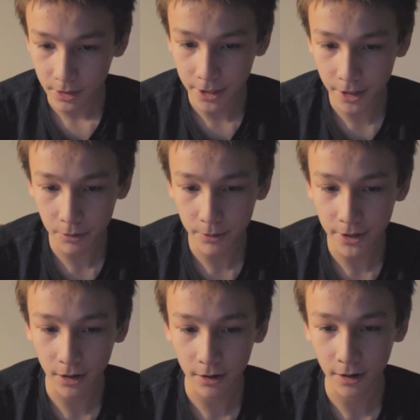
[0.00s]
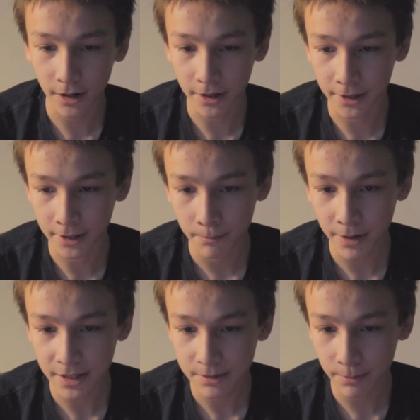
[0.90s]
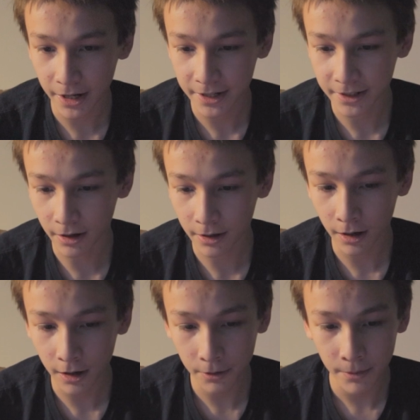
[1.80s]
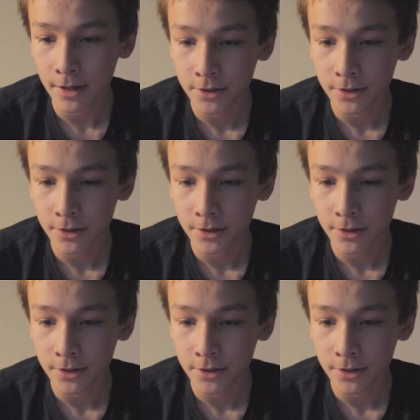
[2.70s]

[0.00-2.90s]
Here we are on bestbuy.com.